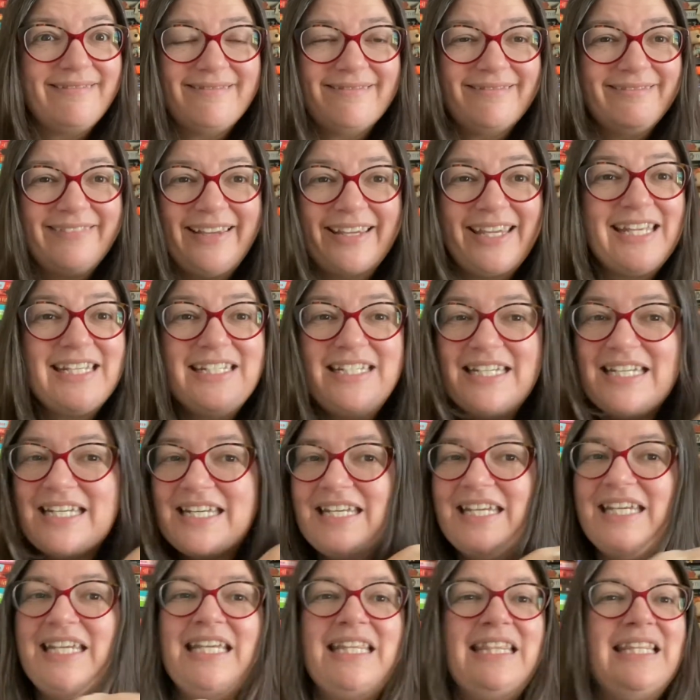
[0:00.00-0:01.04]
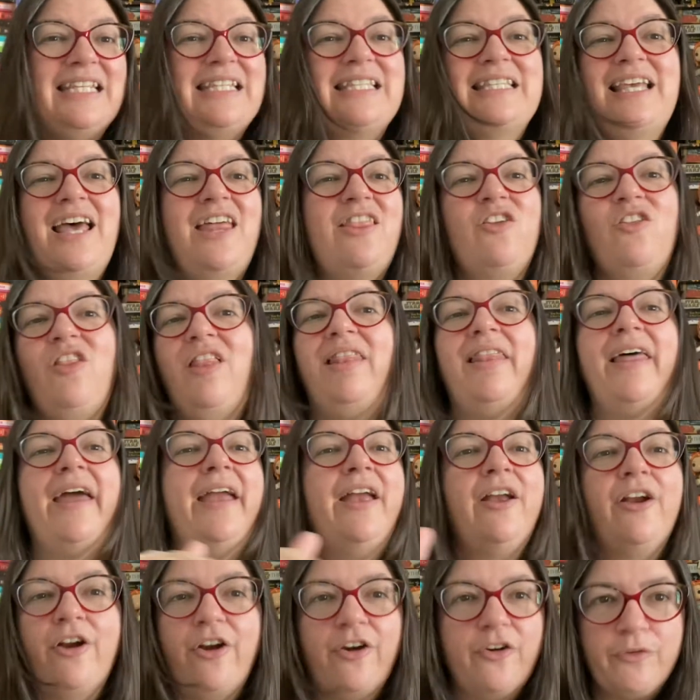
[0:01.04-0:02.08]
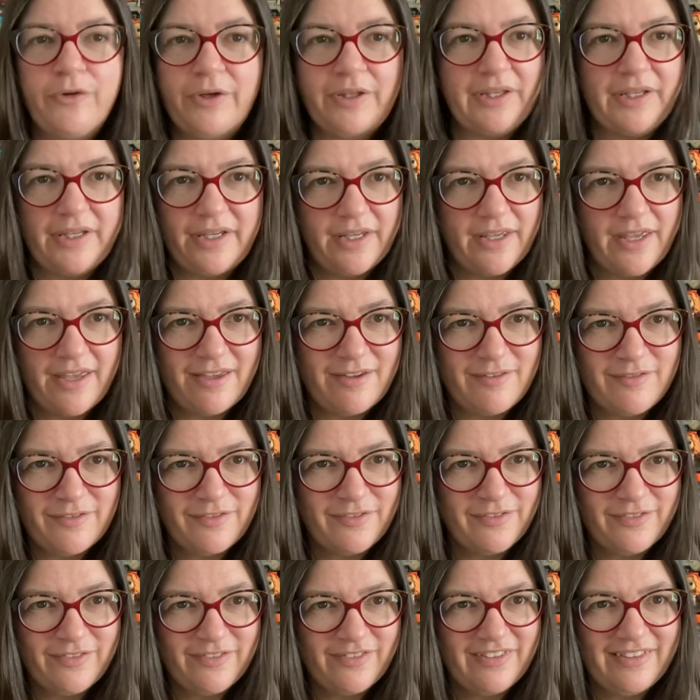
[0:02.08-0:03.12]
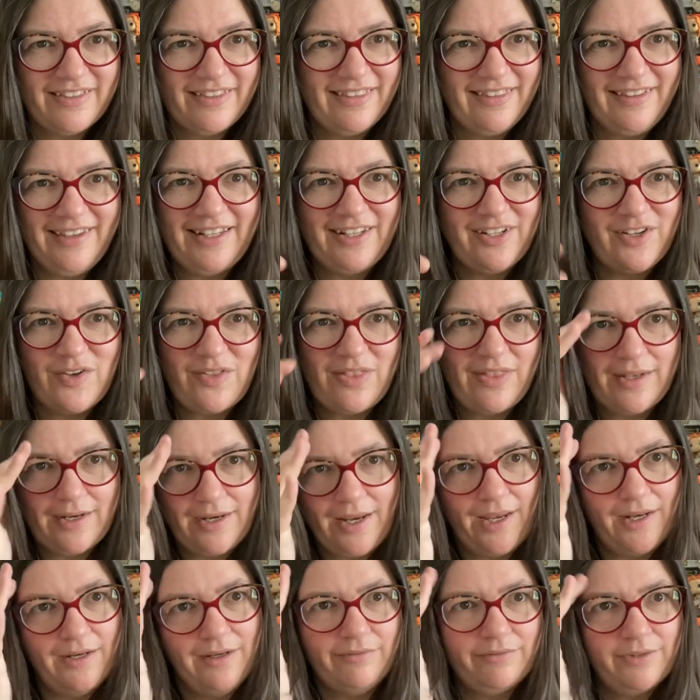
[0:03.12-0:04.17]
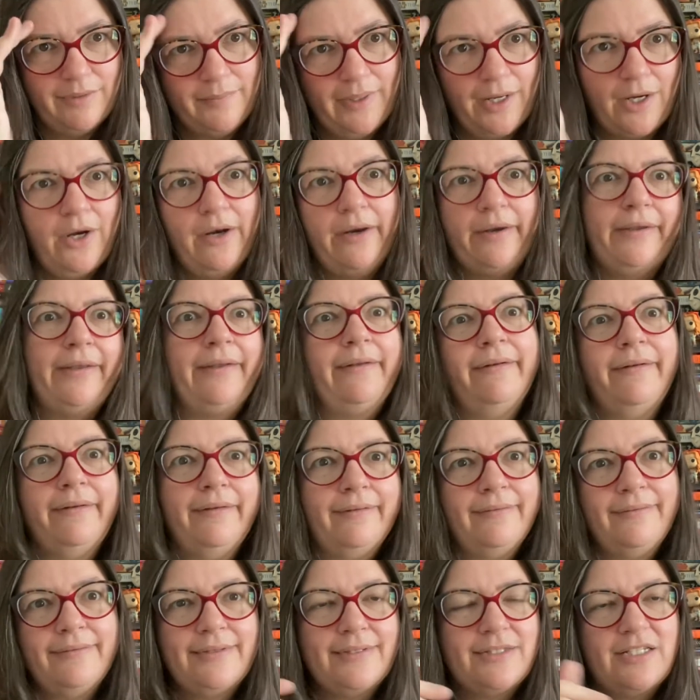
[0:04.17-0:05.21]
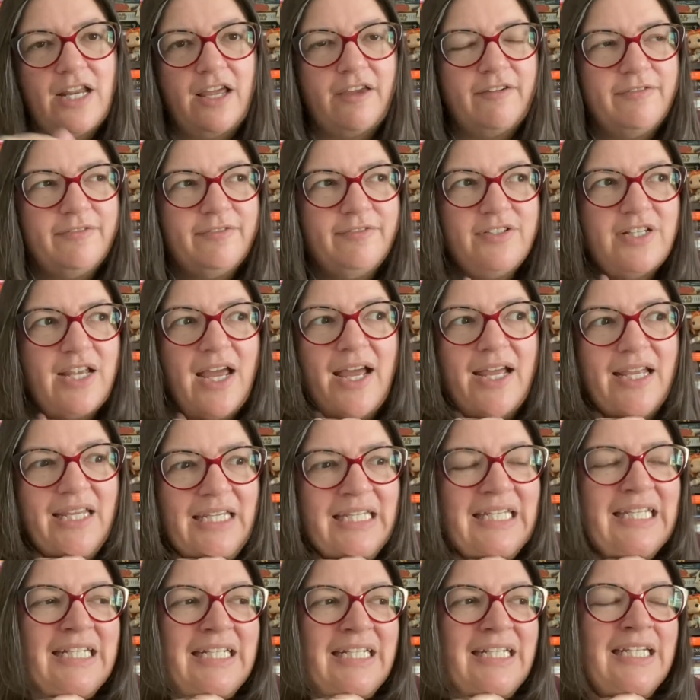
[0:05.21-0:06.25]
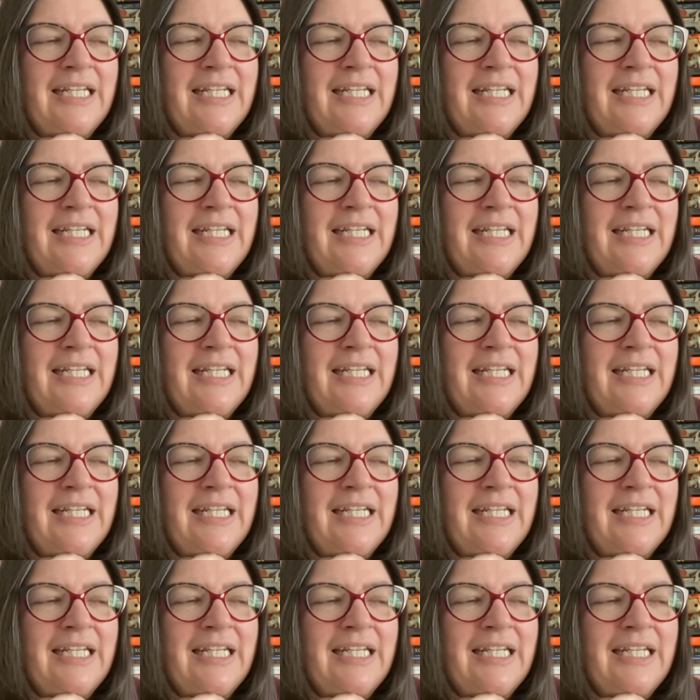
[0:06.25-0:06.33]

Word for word: Like it didn't need this other layer, really, of you know the Native American stuff tie-in.